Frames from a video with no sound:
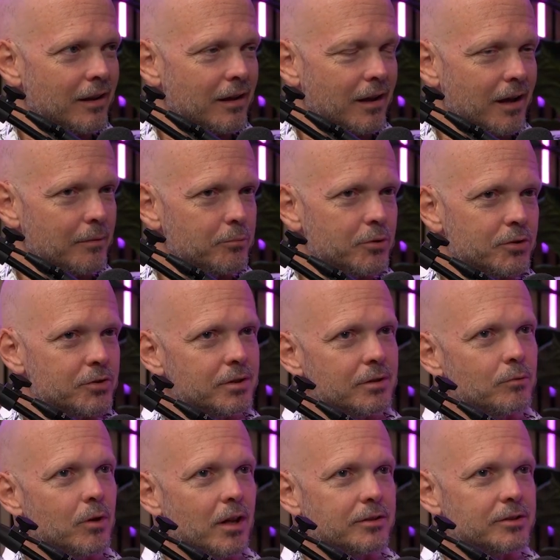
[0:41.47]

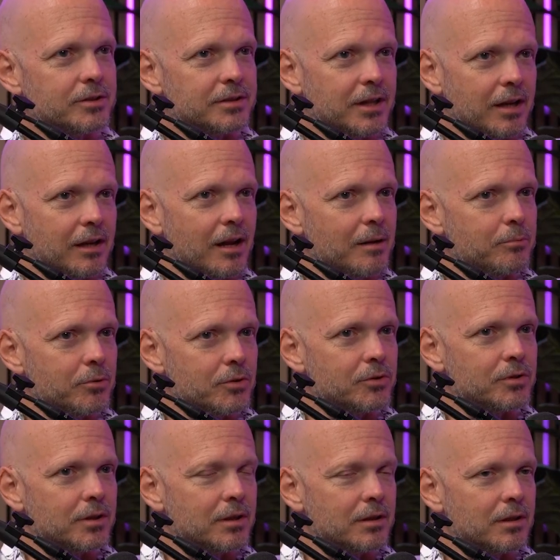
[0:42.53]
I'll just say it. I
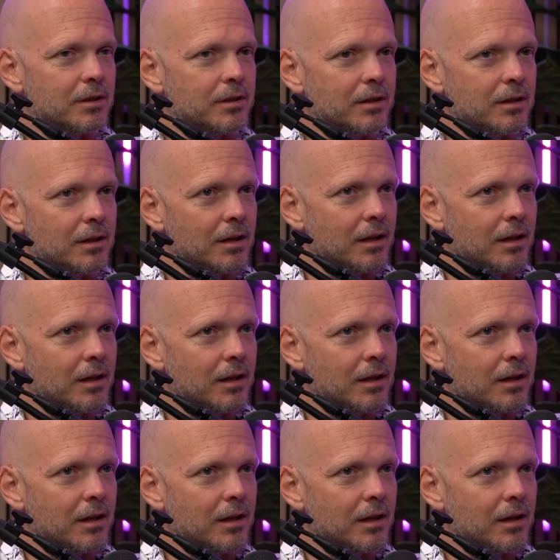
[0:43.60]
personally think that